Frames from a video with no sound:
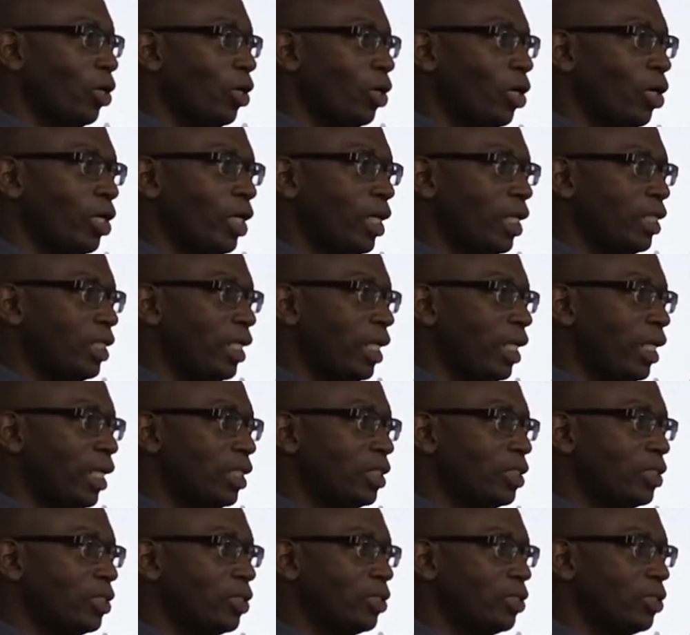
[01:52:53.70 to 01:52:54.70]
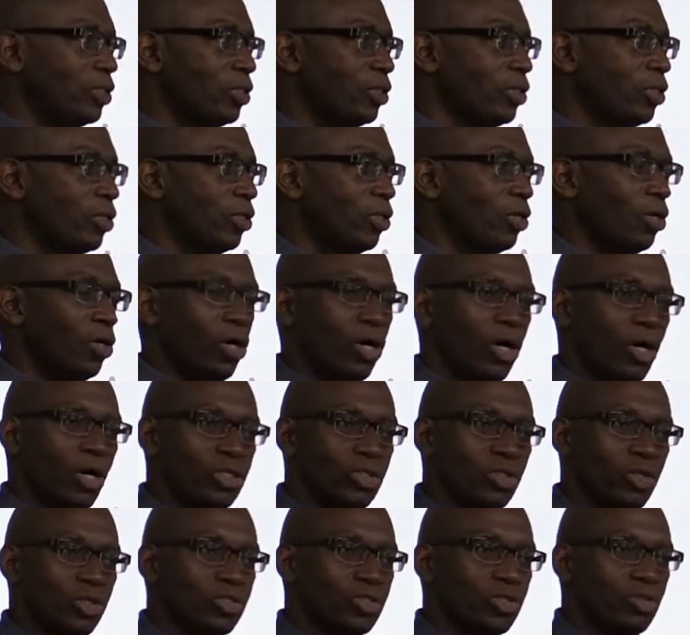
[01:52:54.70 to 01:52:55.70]
on a date or
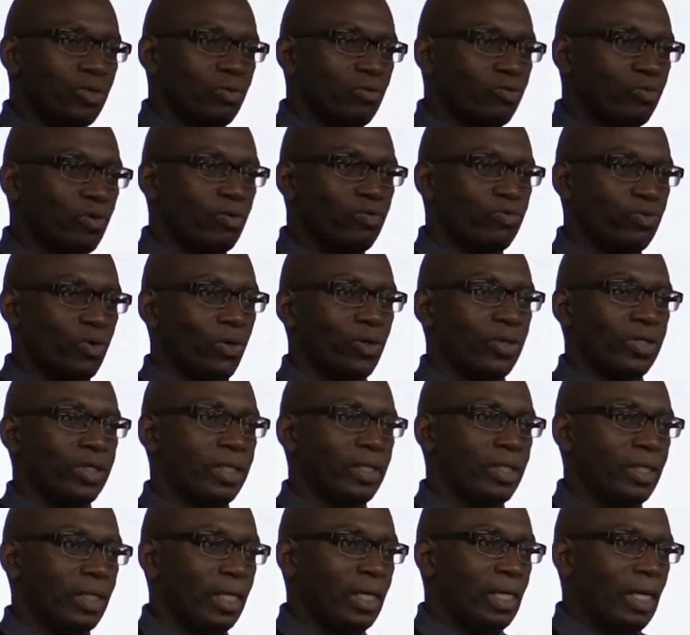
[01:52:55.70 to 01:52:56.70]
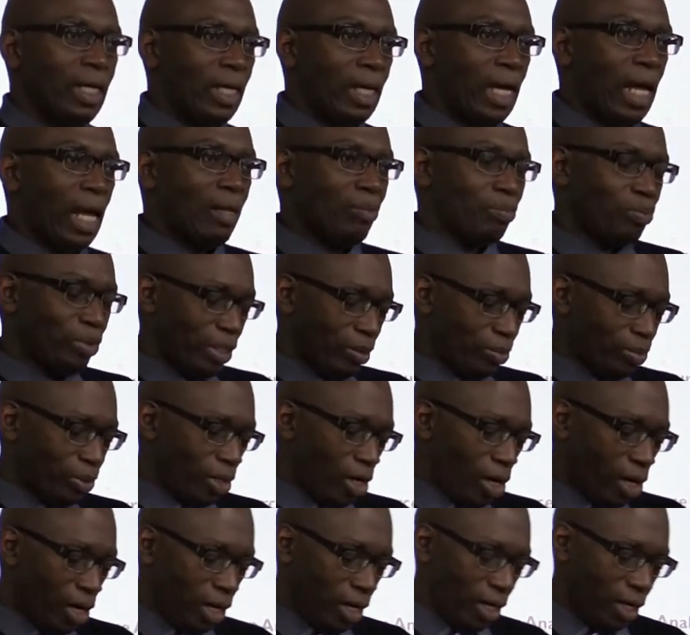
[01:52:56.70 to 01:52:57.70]
just for fun. And people
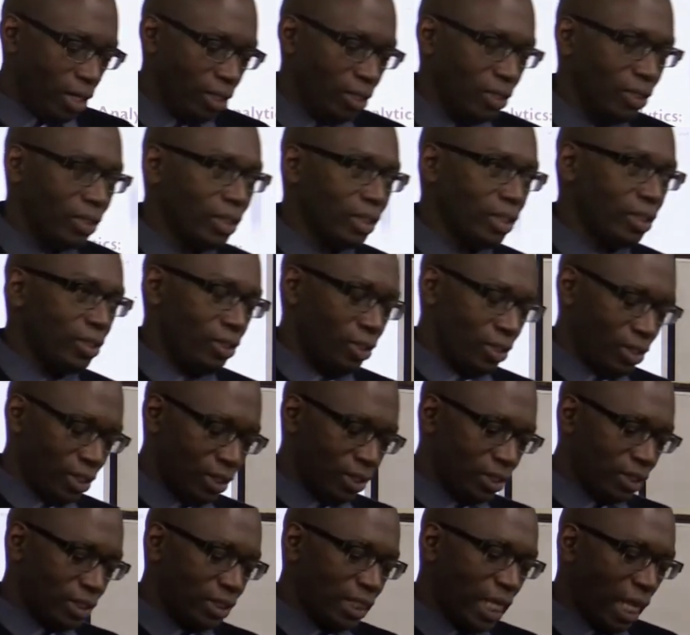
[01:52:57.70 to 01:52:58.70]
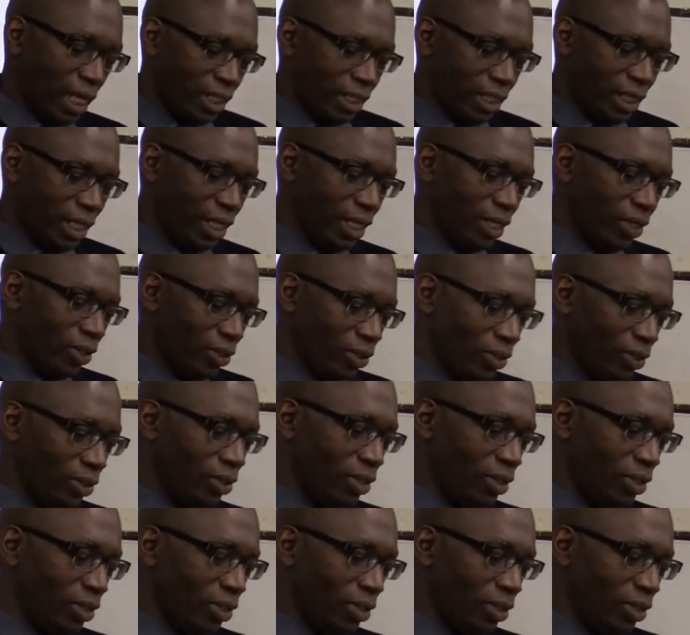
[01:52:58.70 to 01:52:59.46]
are sending